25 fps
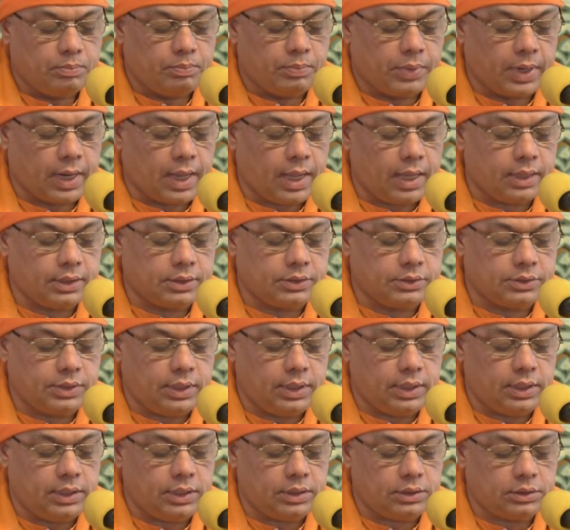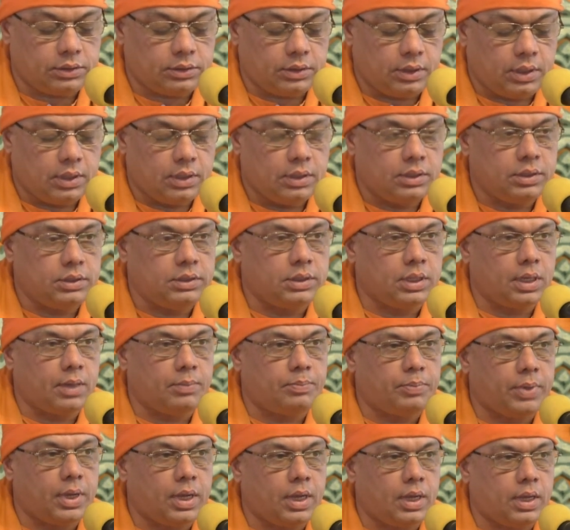Practice
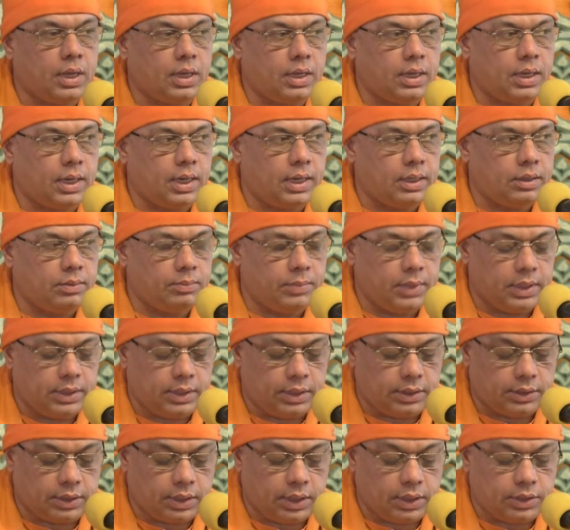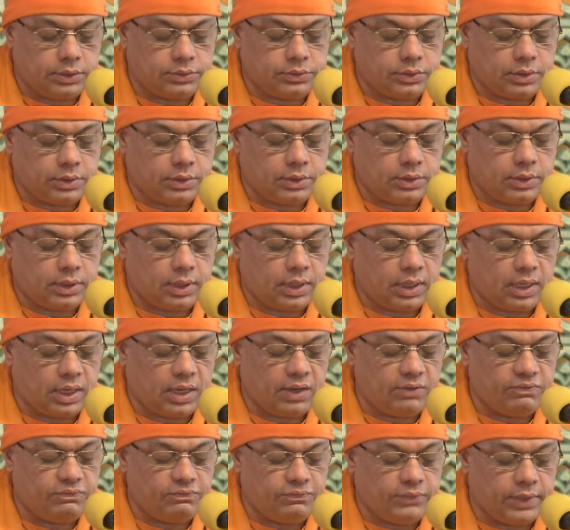japa and meditation
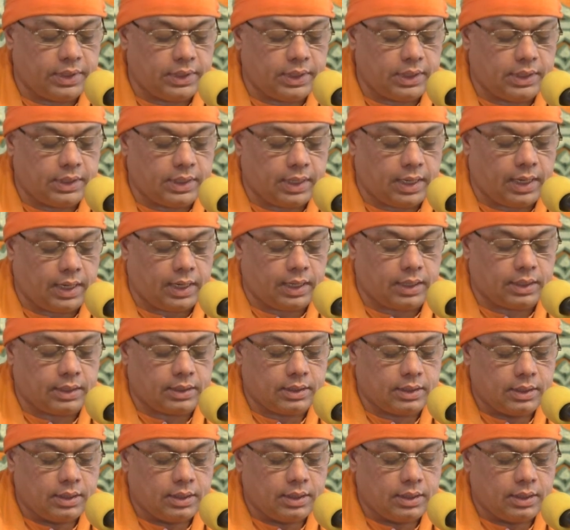every day,